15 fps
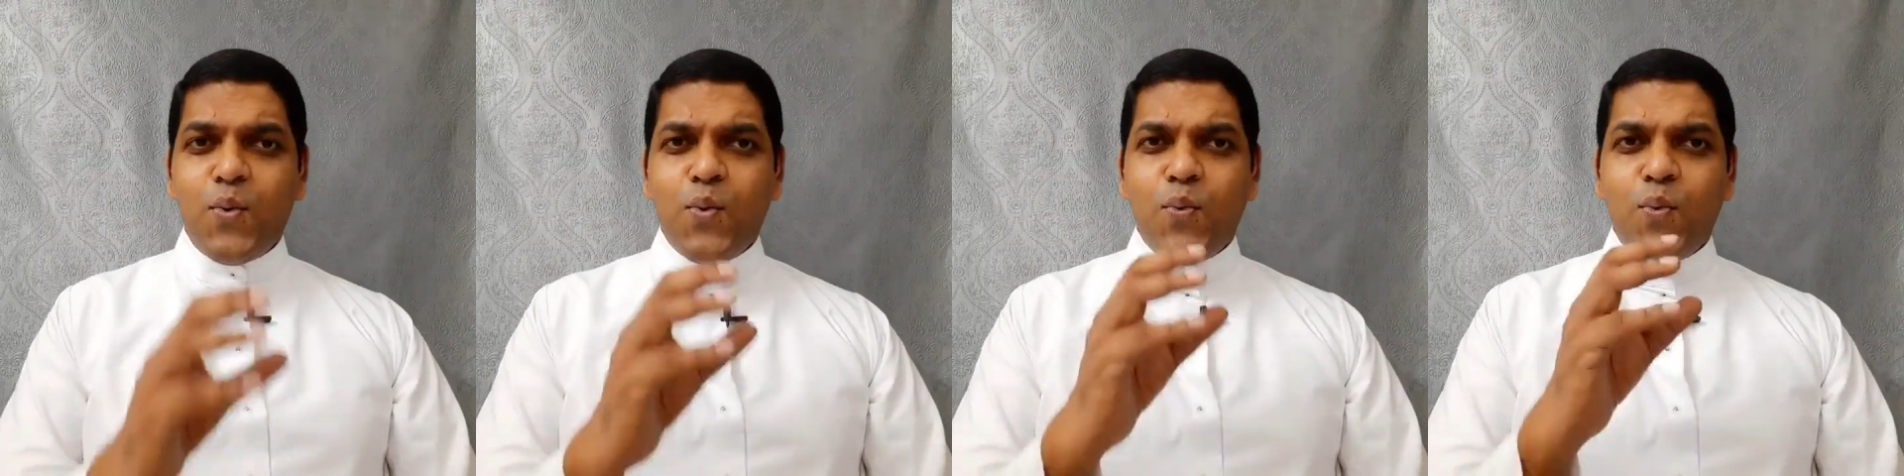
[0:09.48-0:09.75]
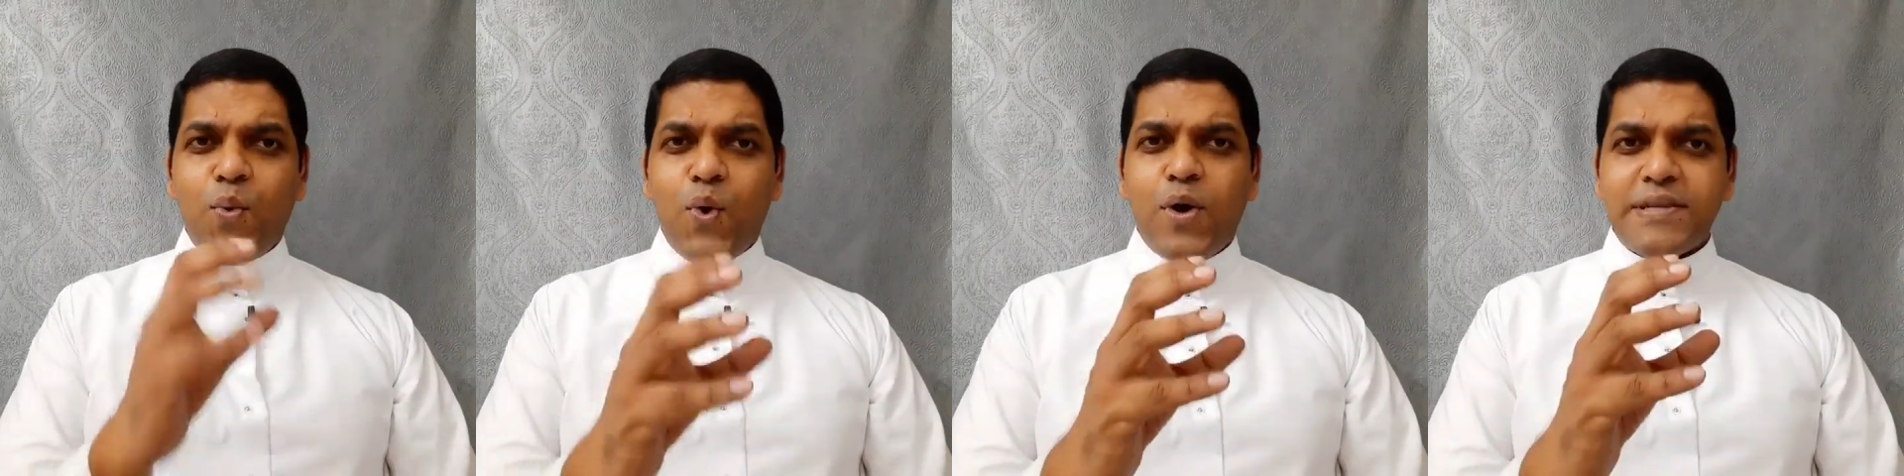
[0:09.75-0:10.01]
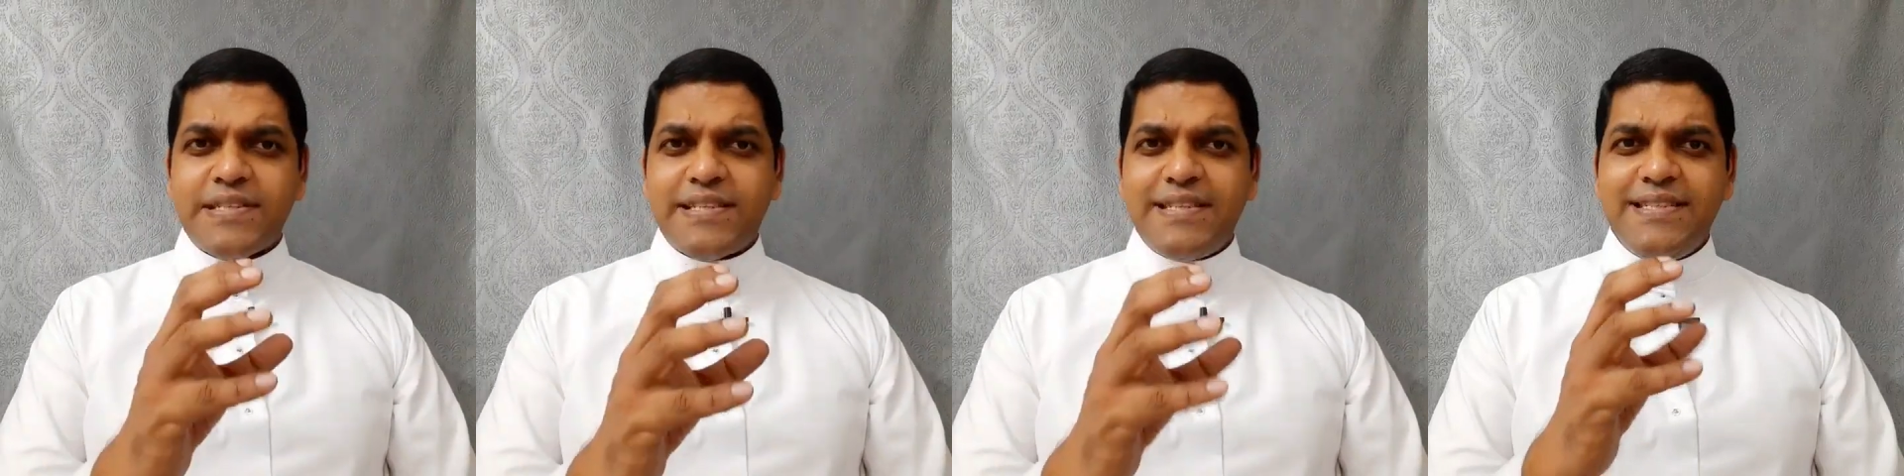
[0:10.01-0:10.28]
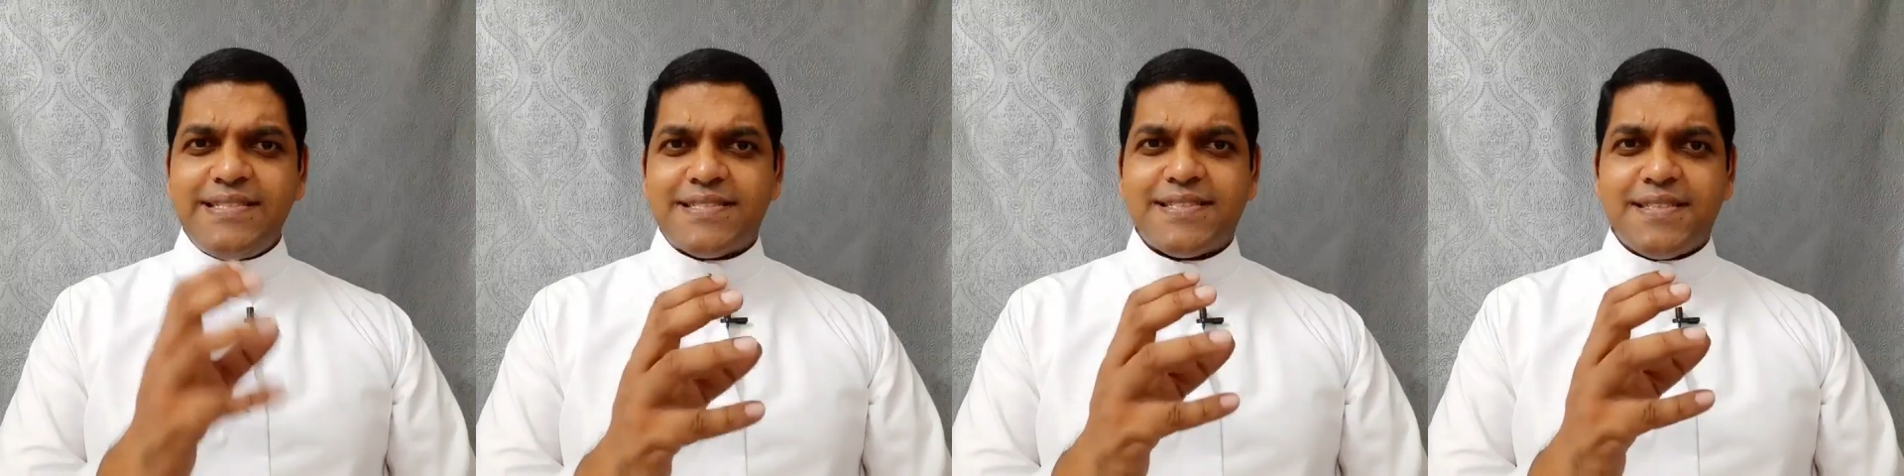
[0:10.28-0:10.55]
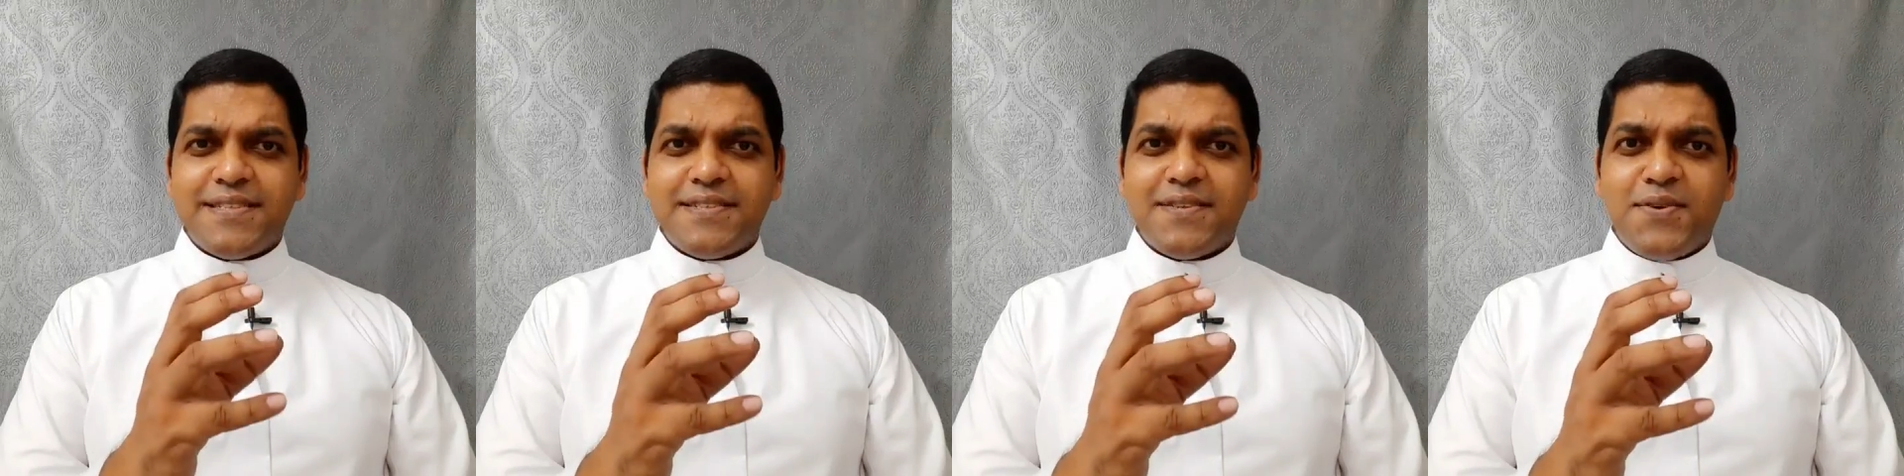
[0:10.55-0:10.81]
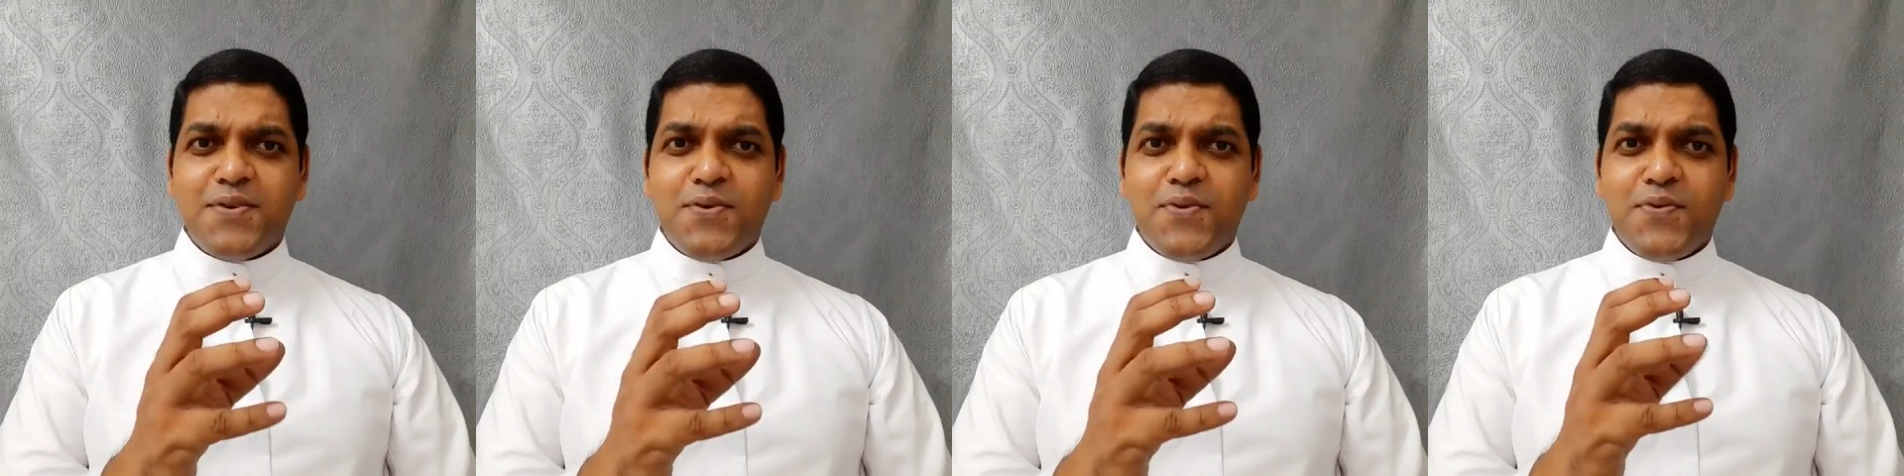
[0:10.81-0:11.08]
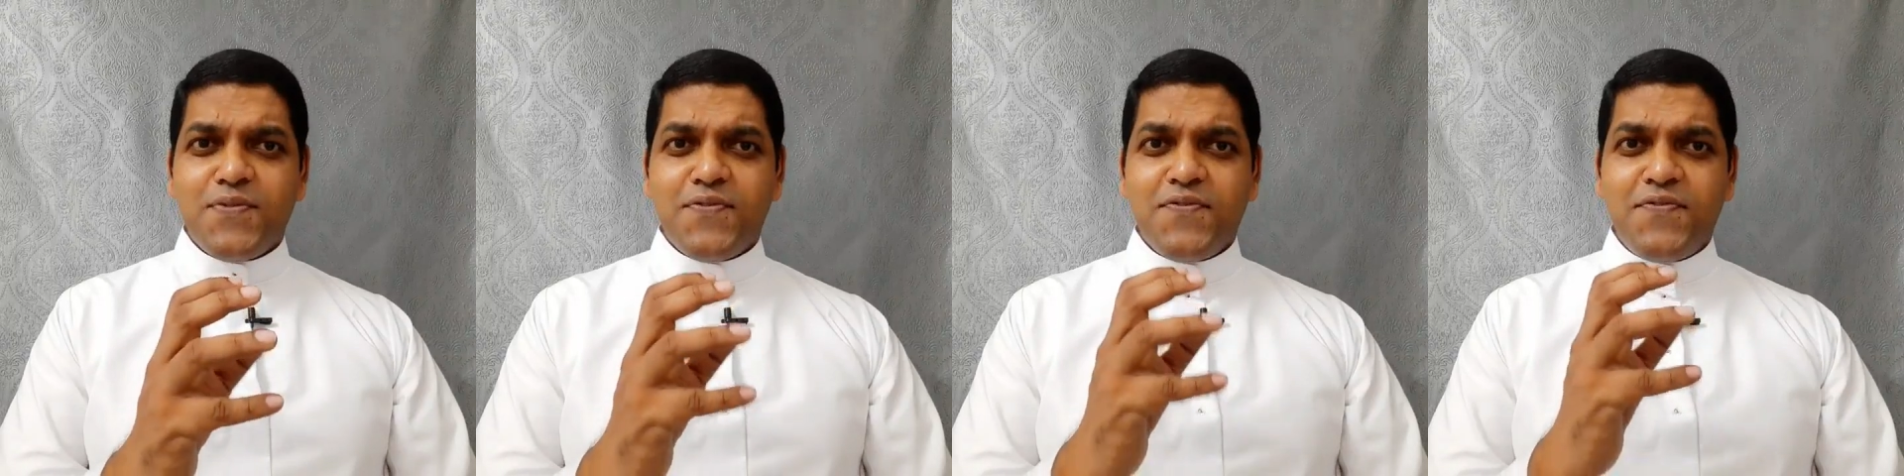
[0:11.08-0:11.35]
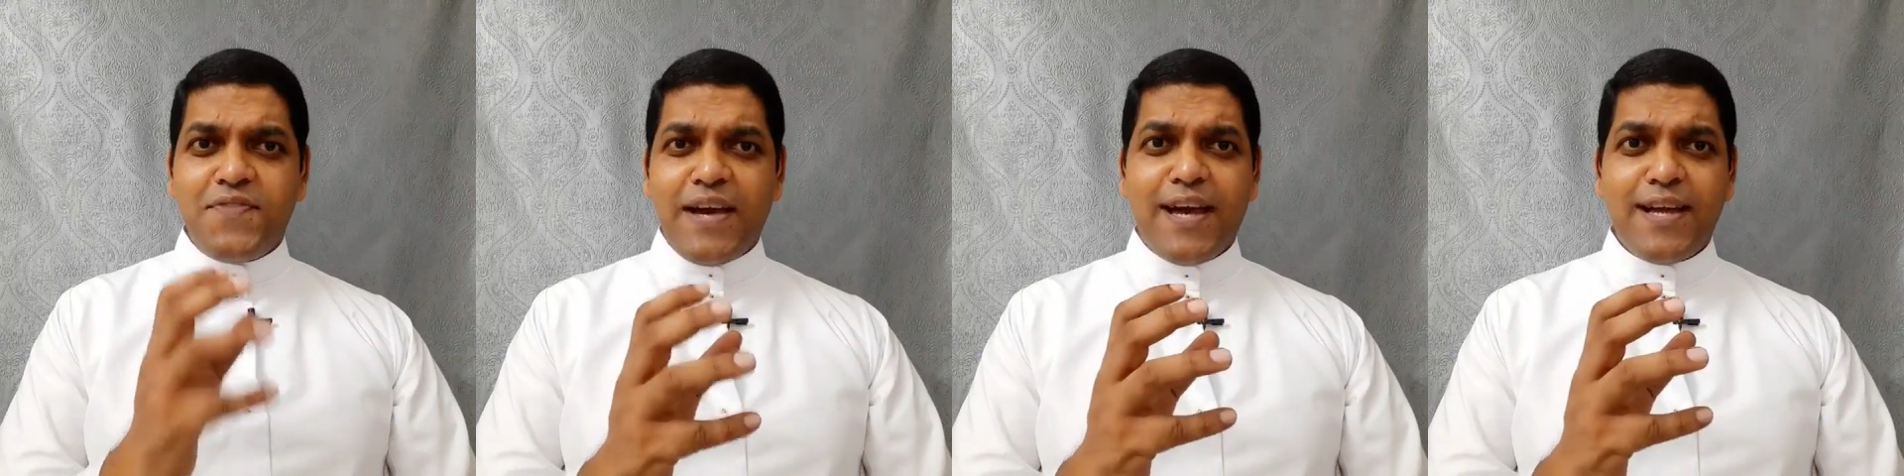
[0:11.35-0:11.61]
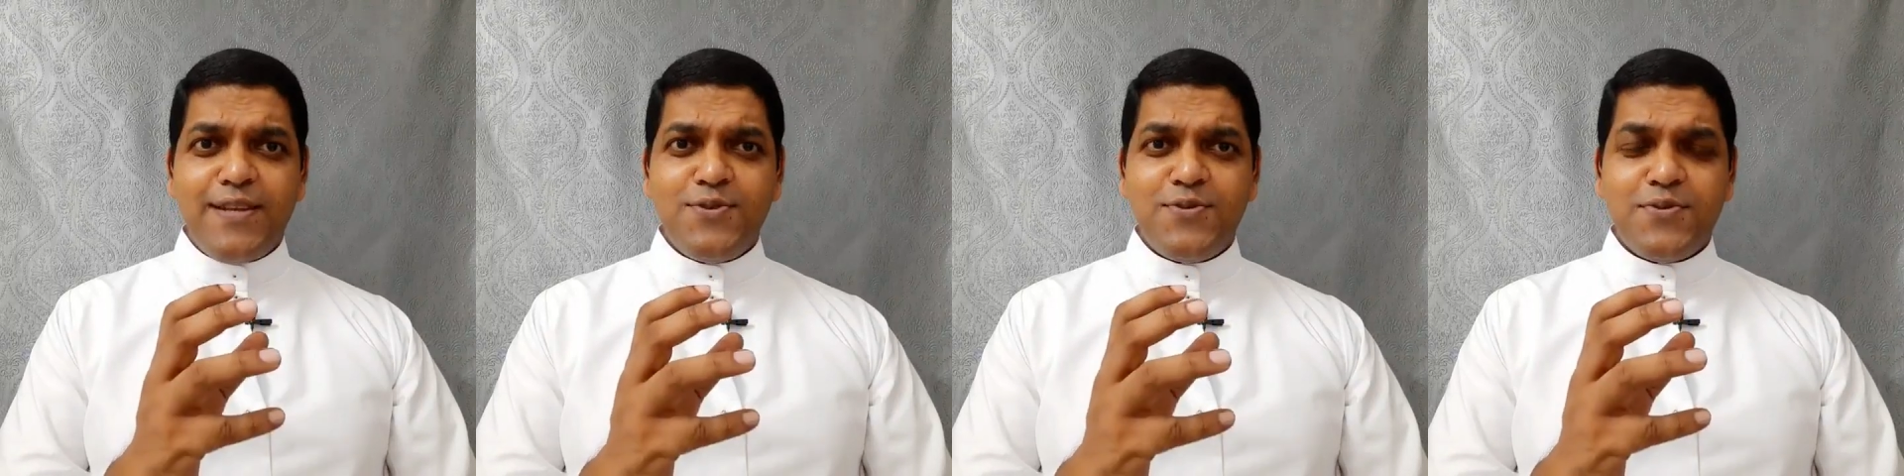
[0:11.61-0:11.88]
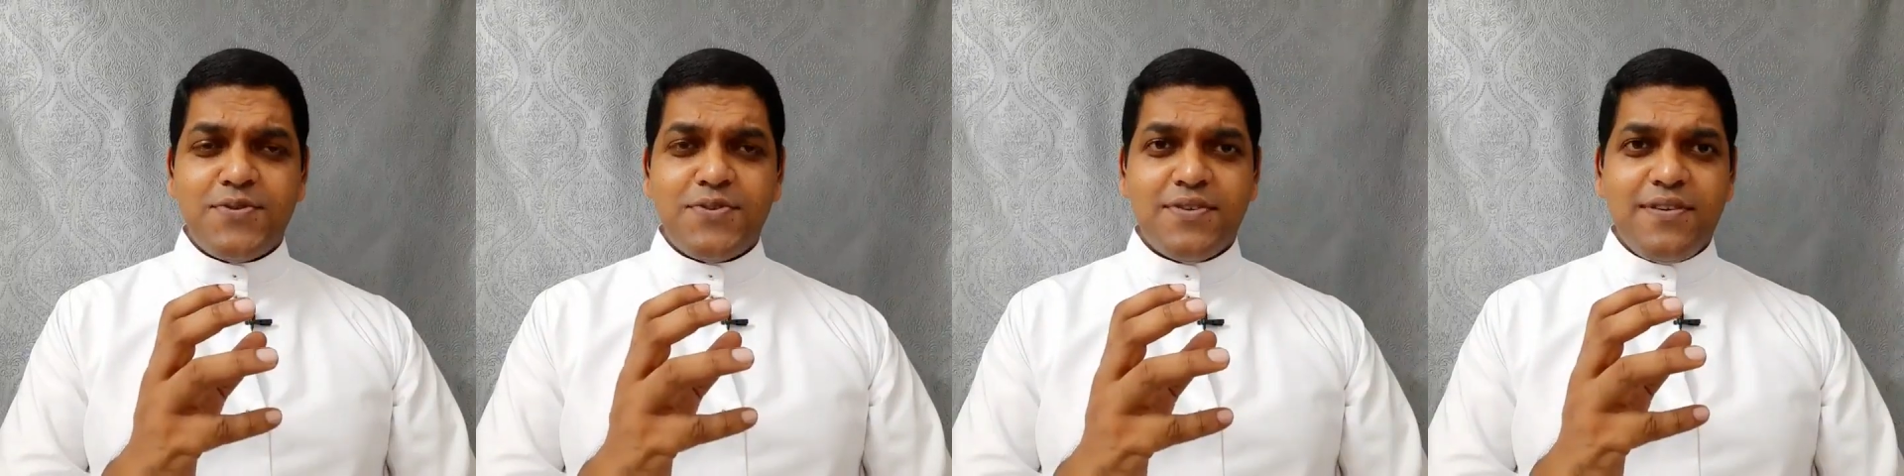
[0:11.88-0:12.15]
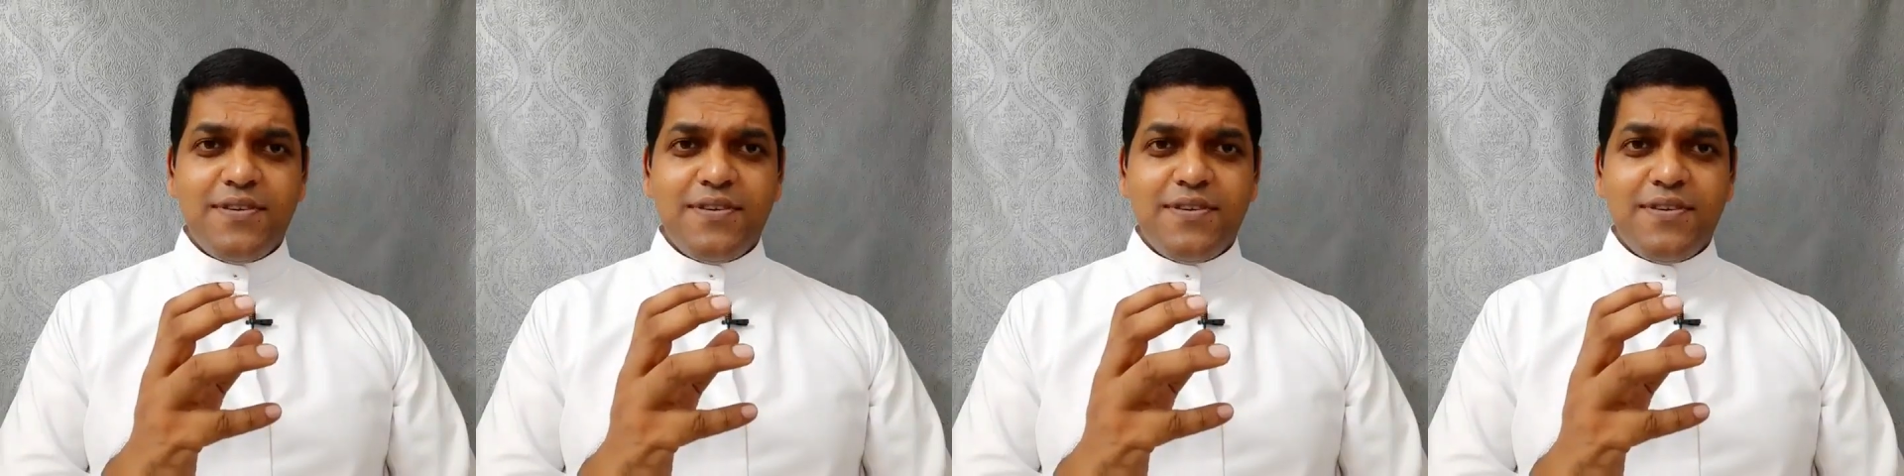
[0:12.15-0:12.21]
what is the value